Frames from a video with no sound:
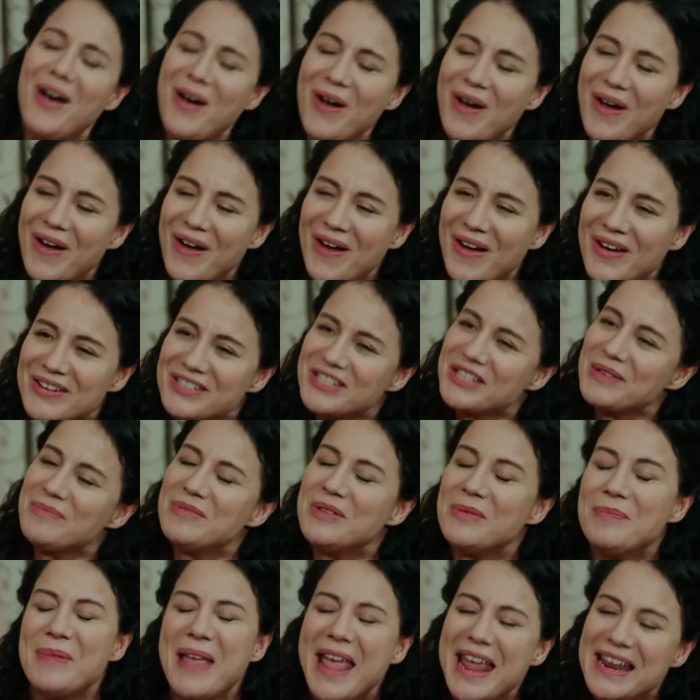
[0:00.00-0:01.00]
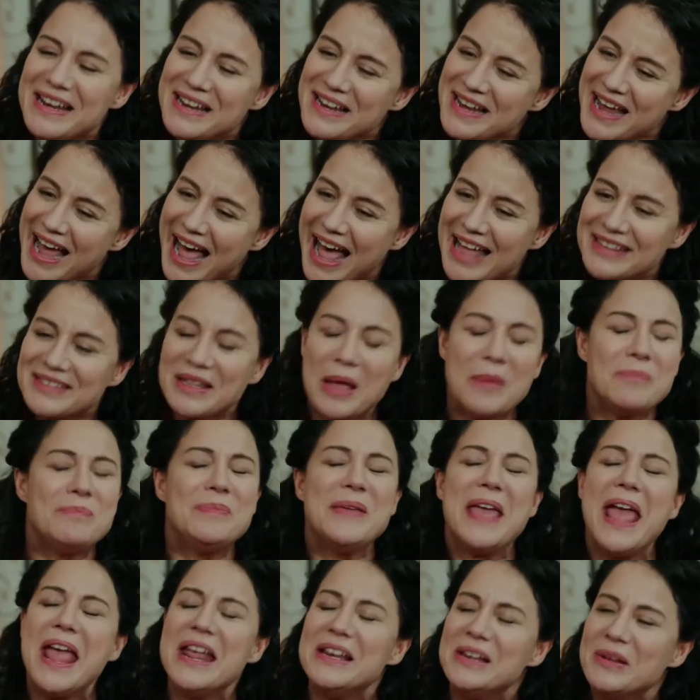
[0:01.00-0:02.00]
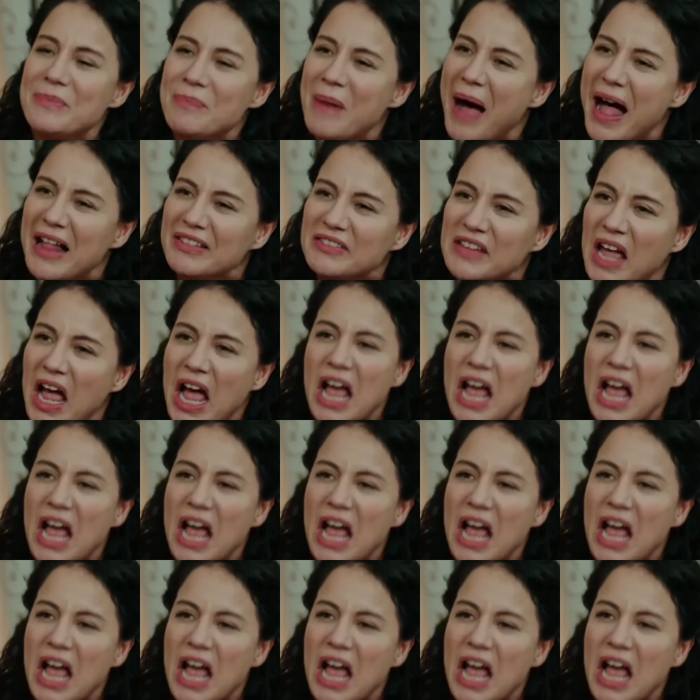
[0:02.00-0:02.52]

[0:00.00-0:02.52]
Oh, now he's in the lap of luxury,